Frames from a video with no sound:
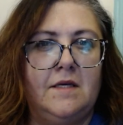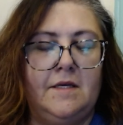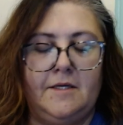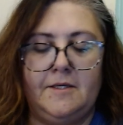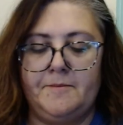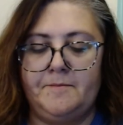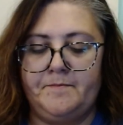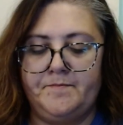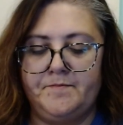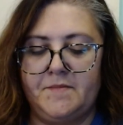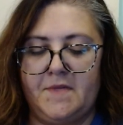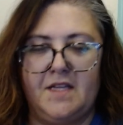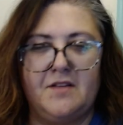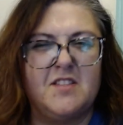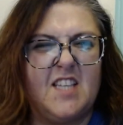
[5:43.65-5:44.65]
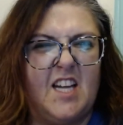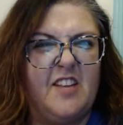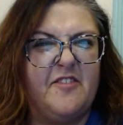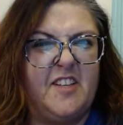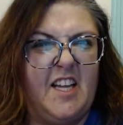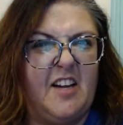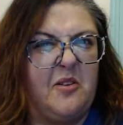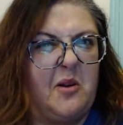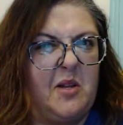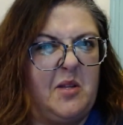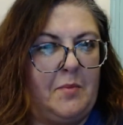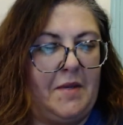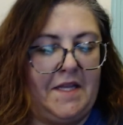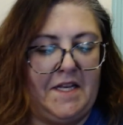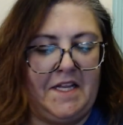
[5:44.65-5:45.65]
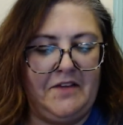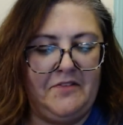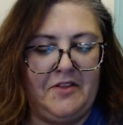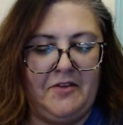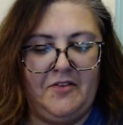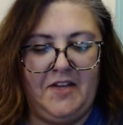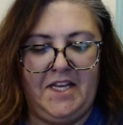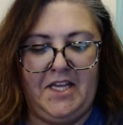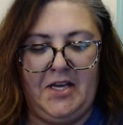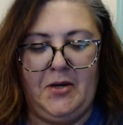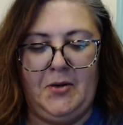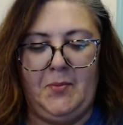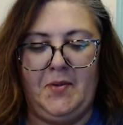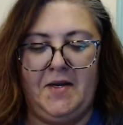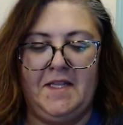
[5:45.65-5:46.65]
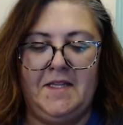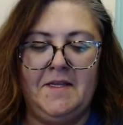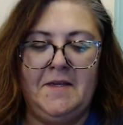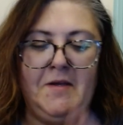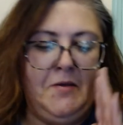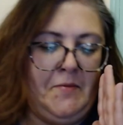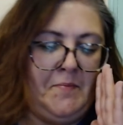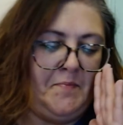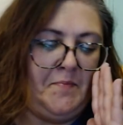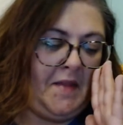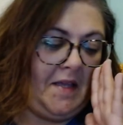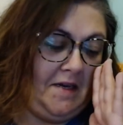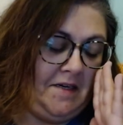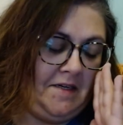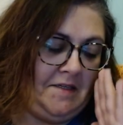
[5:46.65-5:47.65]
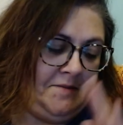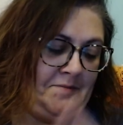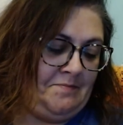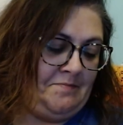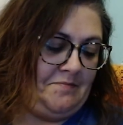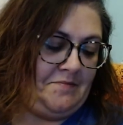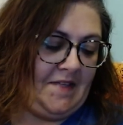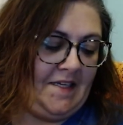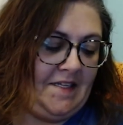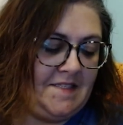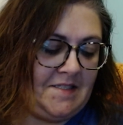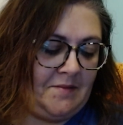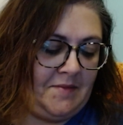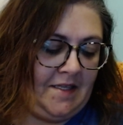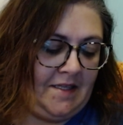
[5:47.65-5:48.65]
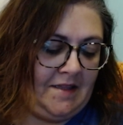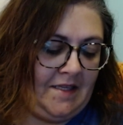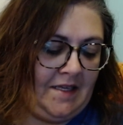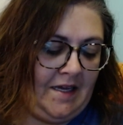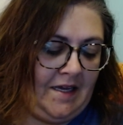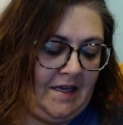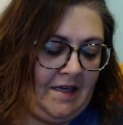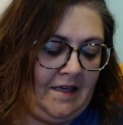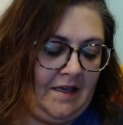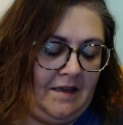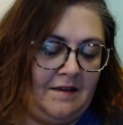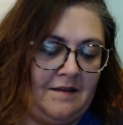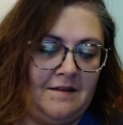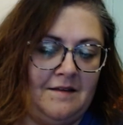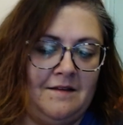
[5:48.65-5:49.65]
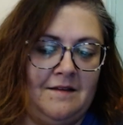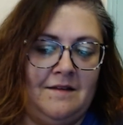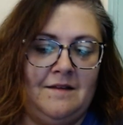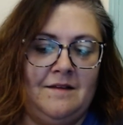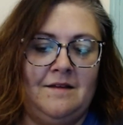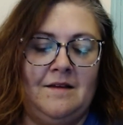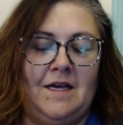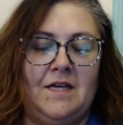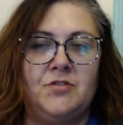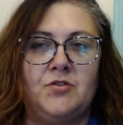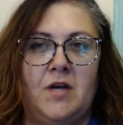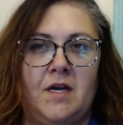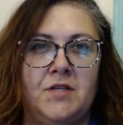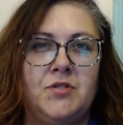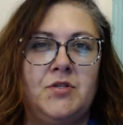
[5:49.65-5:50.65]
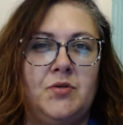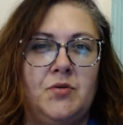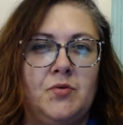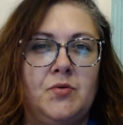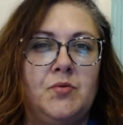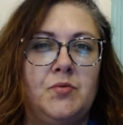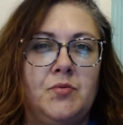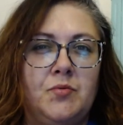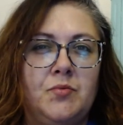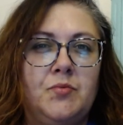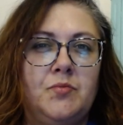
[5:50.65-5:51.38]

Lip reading: And it's kind of a downer at the beginning of the video, but it is something that I try to